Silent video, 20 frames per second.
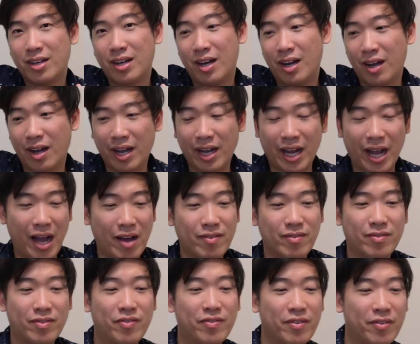I have
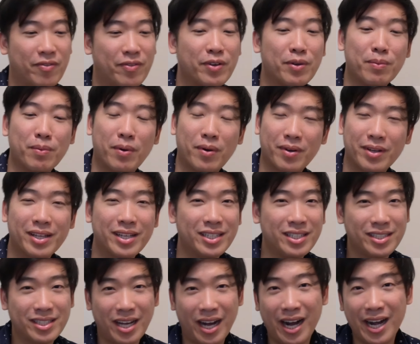a few more of
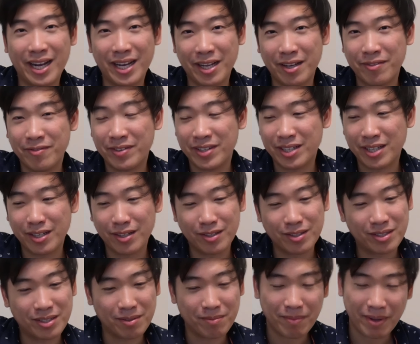these IEM
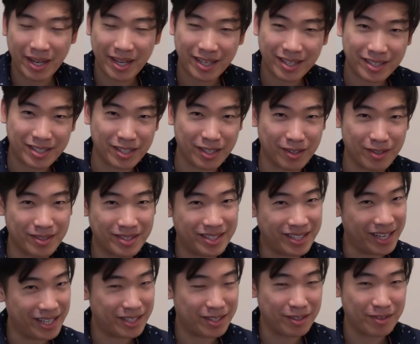videos to make, so
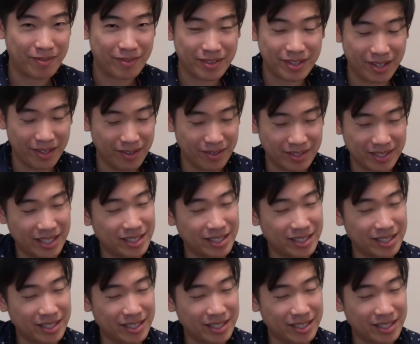stay tuned for those.